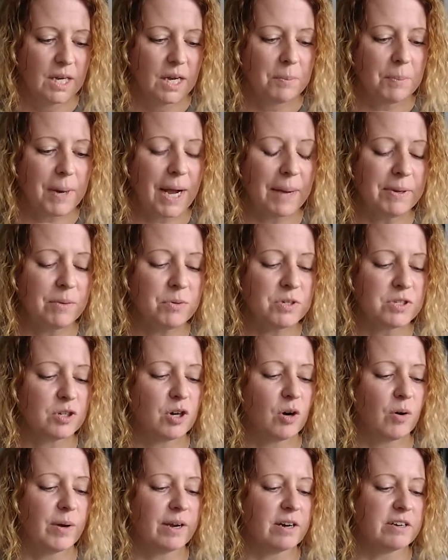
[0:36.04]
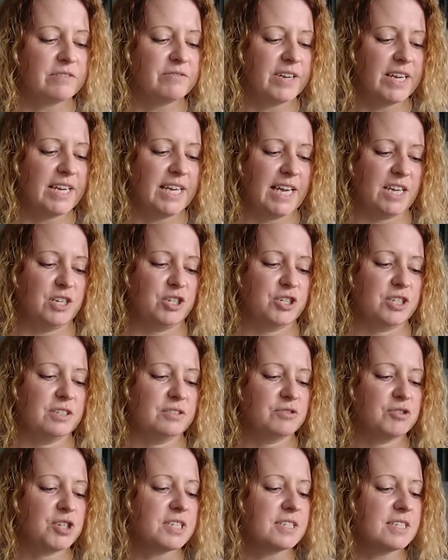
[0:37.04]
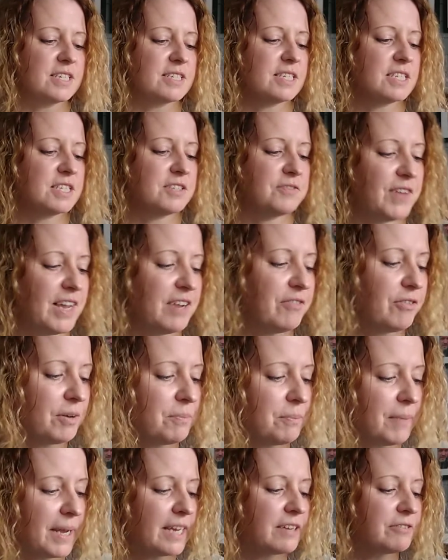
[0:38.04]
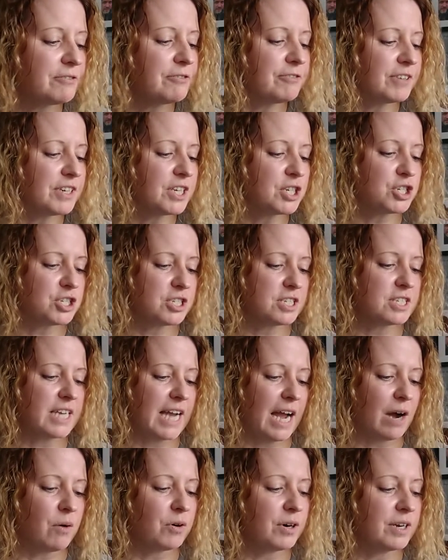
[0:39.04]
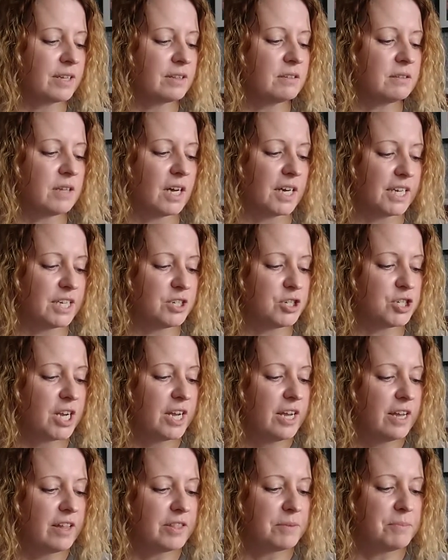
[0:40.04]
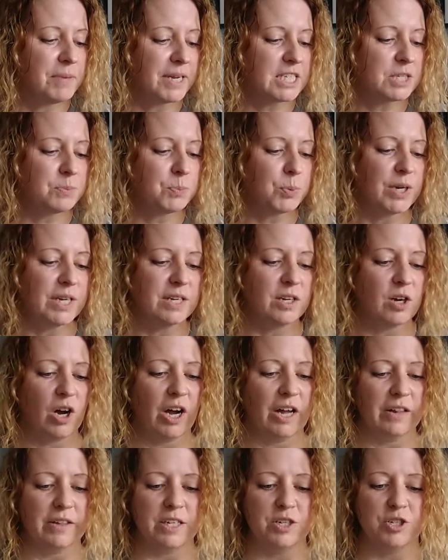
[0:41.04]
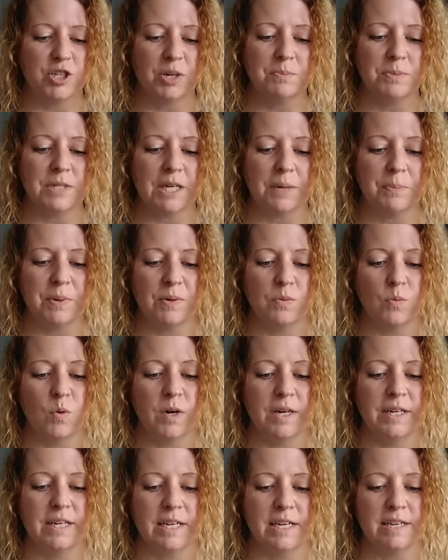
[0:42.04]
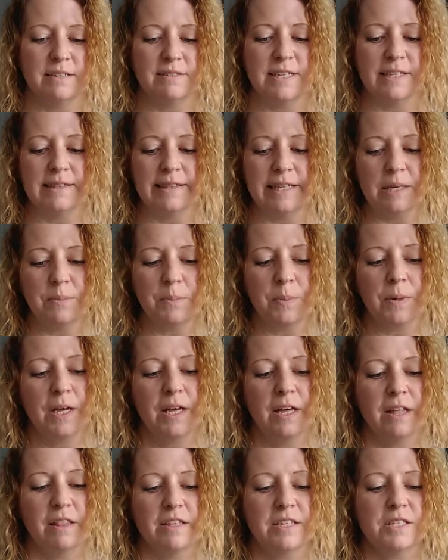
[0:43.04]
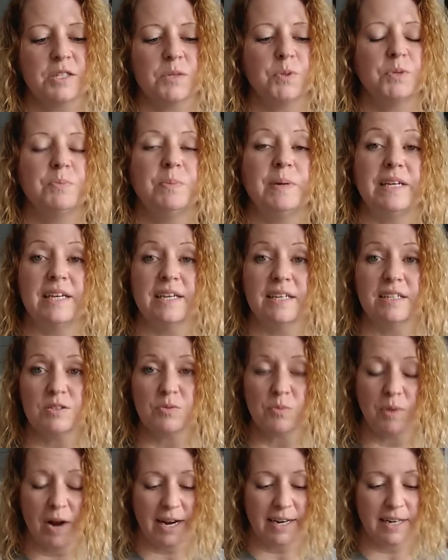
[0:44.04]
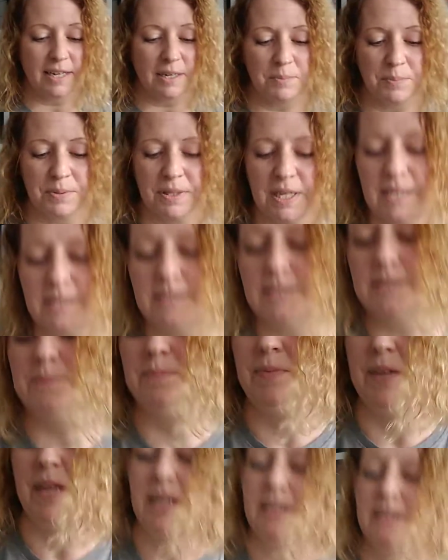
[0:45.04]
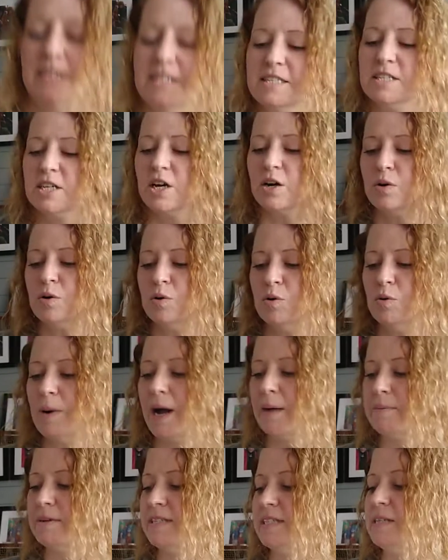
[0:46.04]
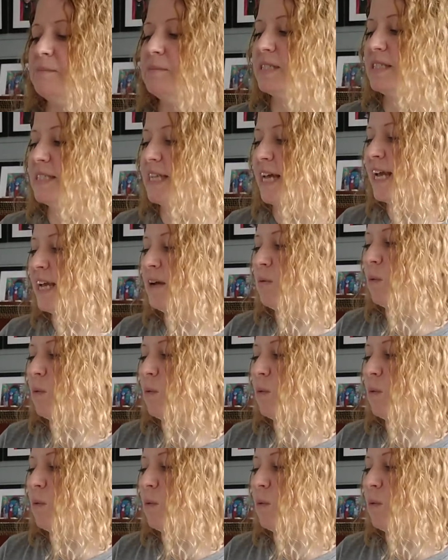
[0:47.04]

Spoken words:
Bobbie was going on vacation. Just as his favorite man finished scouring the luggage, the mixed breed collie jumped up in one easy leap. This would be his riding place. "Let's go," Bobbie seemed to say,